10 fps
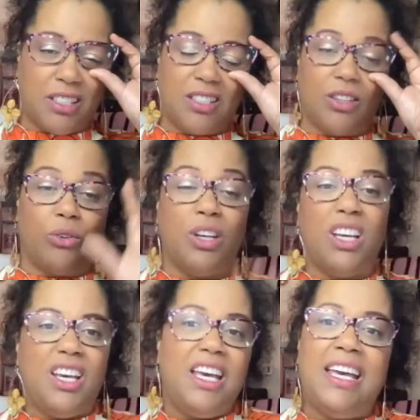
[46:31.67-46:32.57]
So
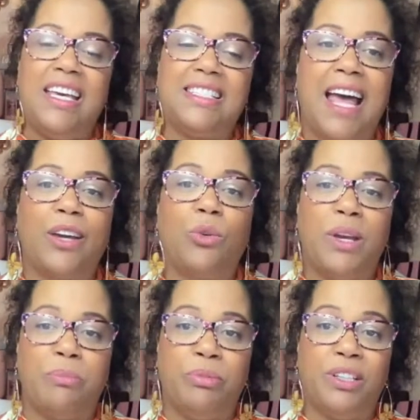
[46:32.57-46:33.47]
it's like
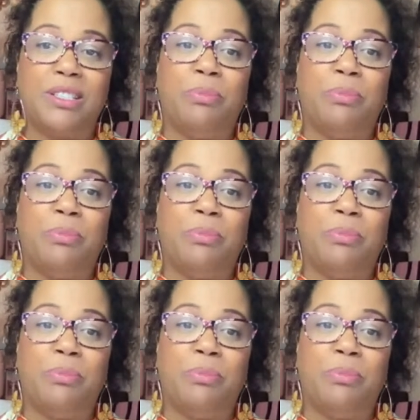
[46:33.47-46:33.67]
QuickBooks,